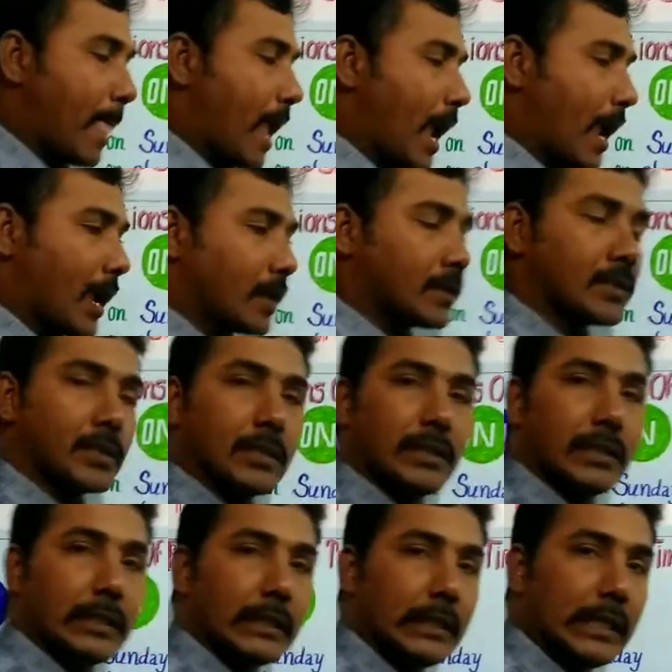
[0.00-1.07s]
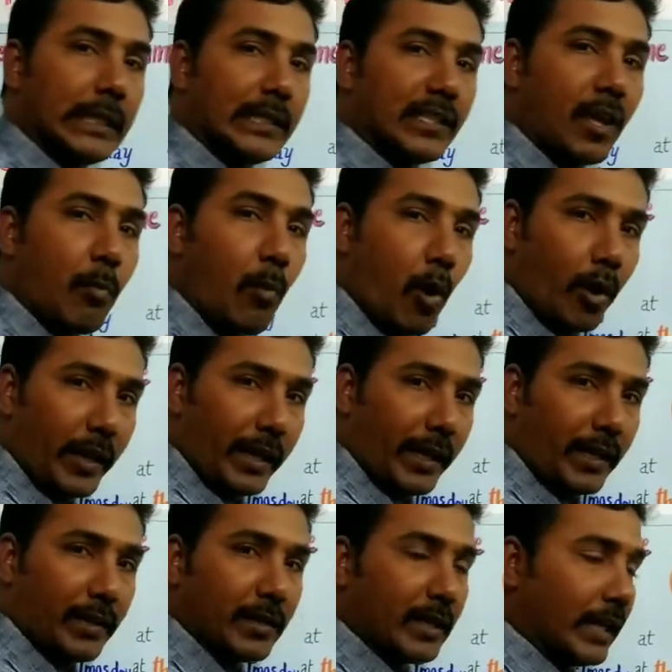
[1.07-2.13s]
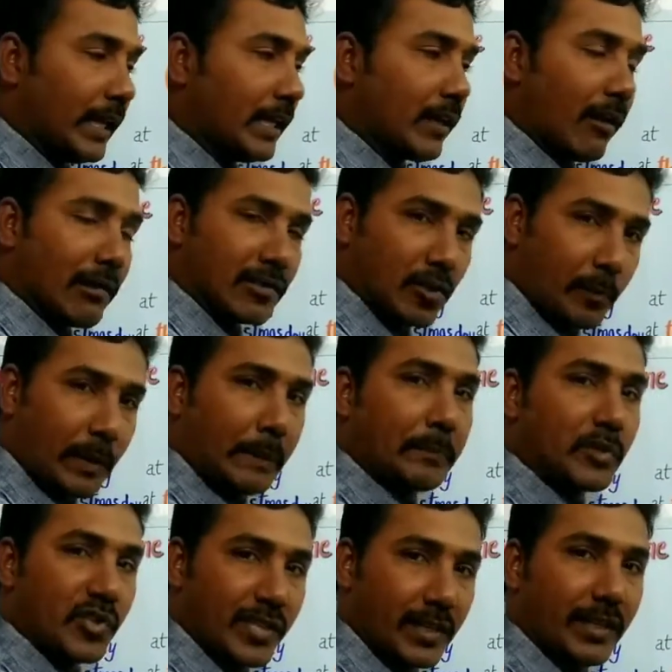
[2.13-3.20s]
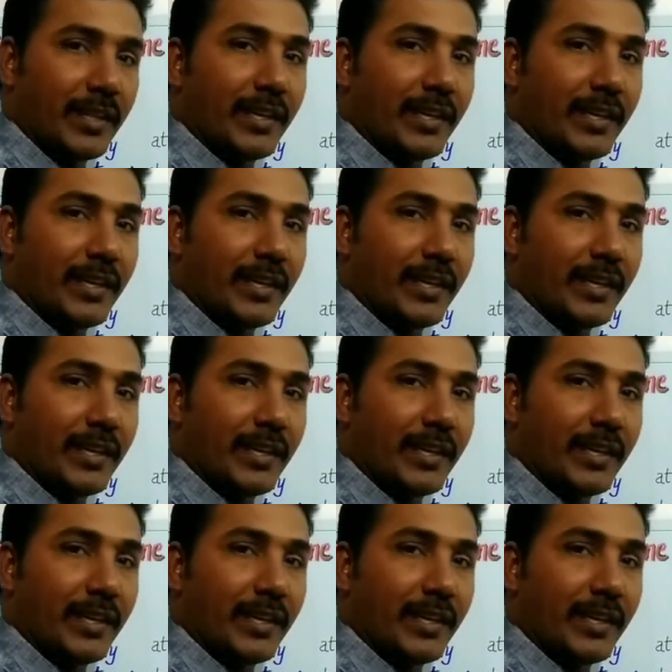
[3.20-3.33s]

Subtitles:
and in the morning, in also preposition